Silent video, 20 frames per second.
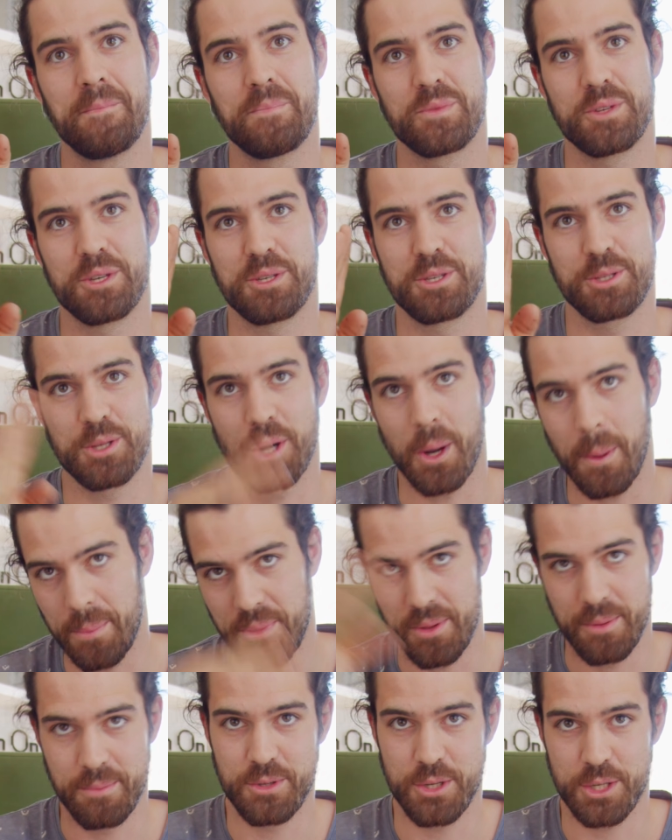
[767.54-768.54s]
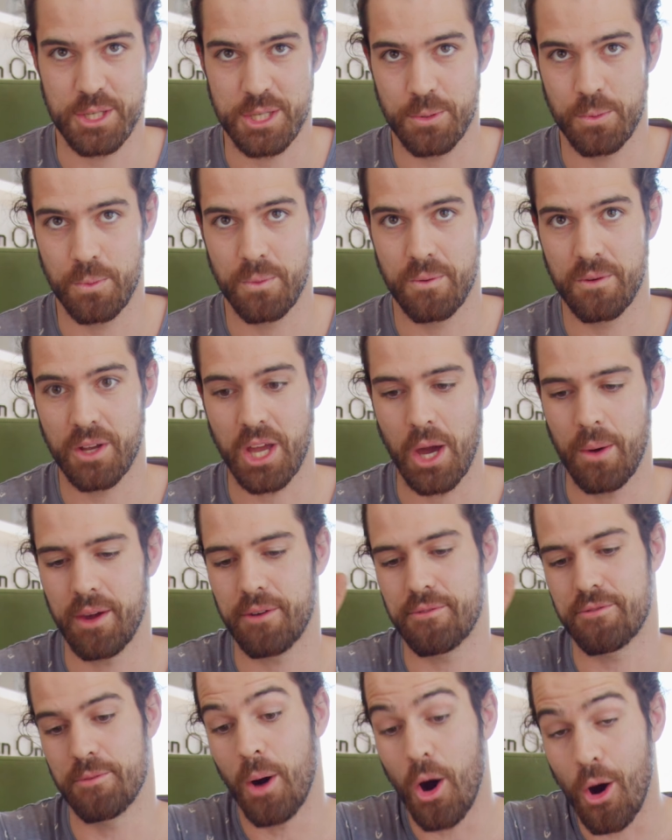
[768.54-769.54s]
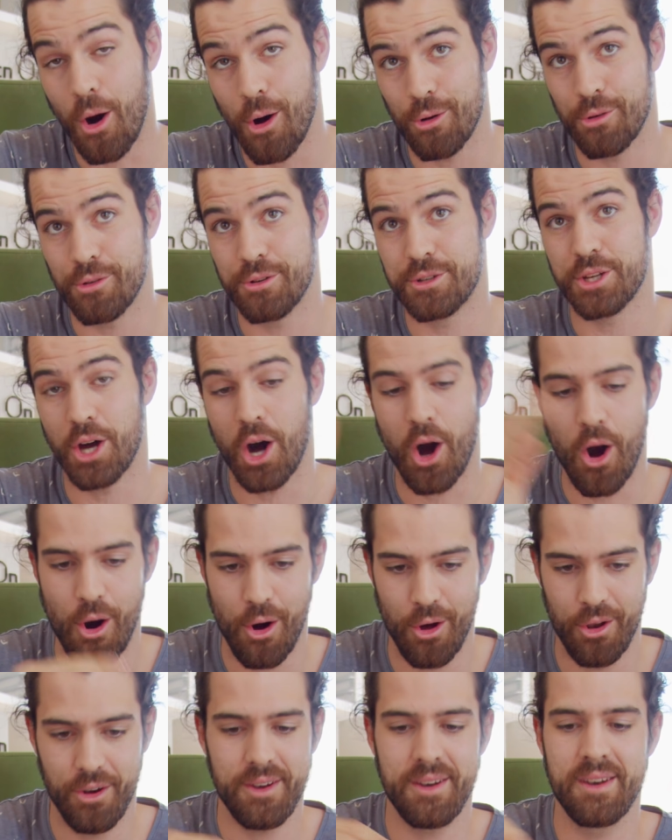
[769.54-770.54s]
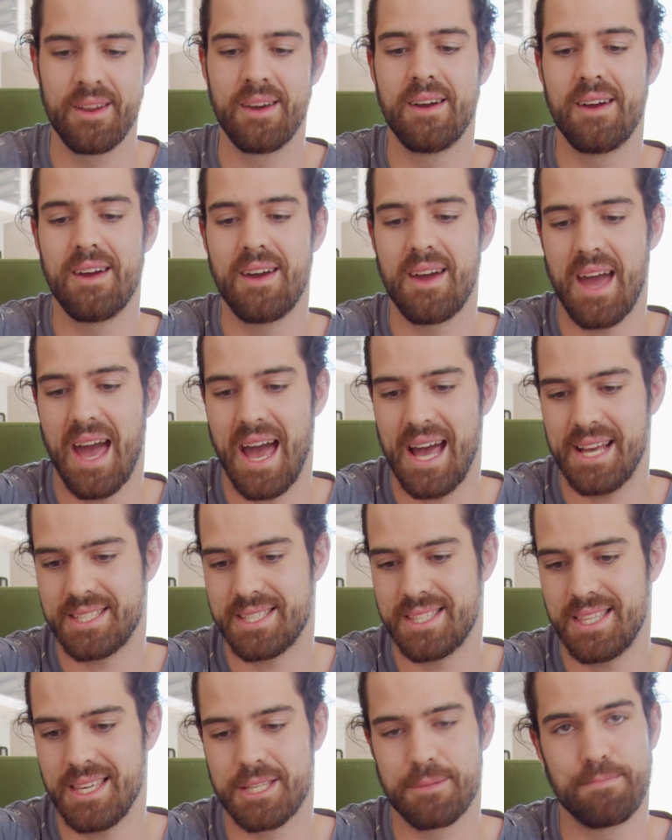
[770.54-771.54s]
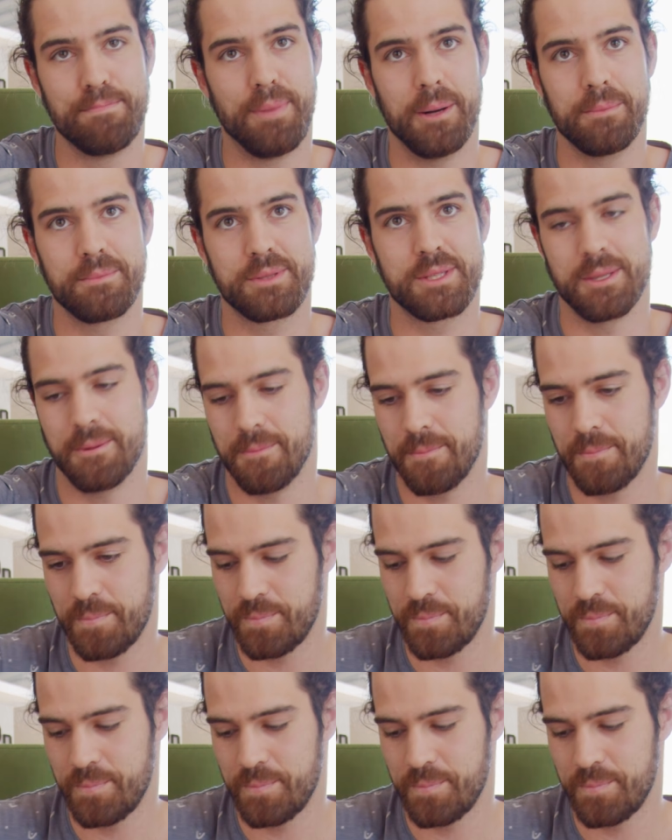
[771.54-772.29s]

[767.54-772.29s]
to stop them just going from on to on as this bumps them.